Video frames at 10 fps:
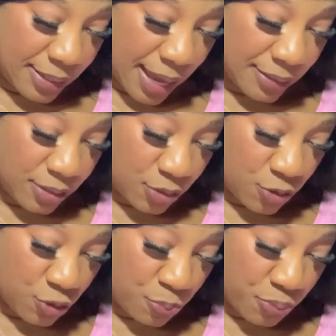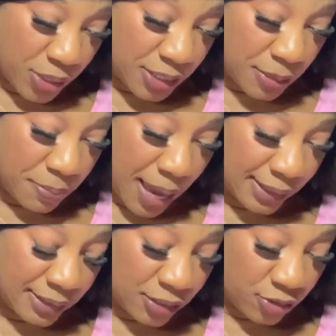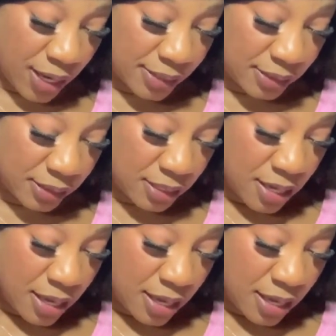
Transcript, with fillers: Tattoos Printed Maxi Dress.